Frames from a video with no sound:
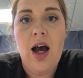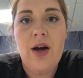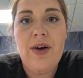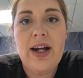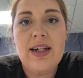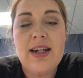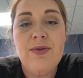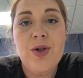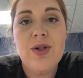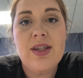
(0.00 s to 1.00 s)
Alright, if
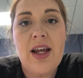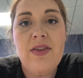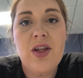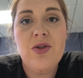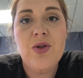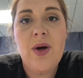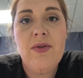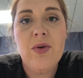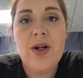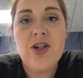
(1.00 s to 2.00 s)
you decide that you do have
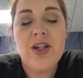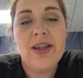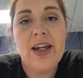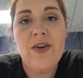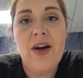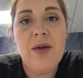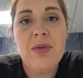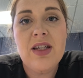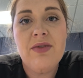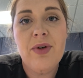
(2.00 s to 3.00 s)
a question later on,
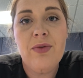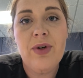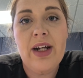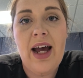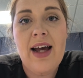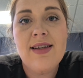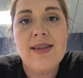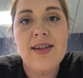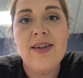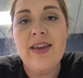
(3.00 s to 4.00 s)
please feel free to
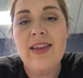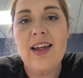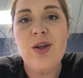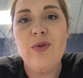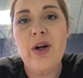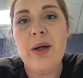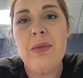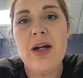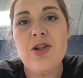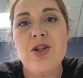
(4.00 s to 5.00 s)
ask. Thank you very
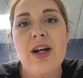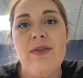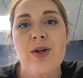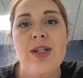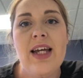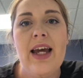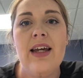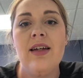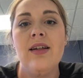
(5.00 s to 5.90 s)
much. Have a good day.